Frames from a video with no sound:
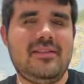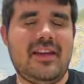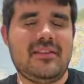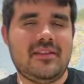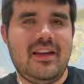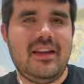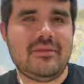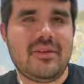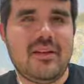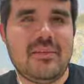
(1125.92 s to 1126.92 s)
like
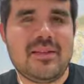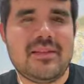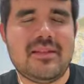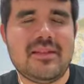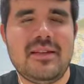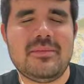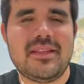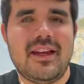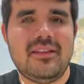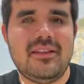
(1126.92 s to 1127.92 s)
circadian rhythm and sleep
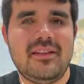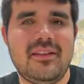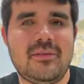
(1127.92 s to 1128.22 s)
cycle,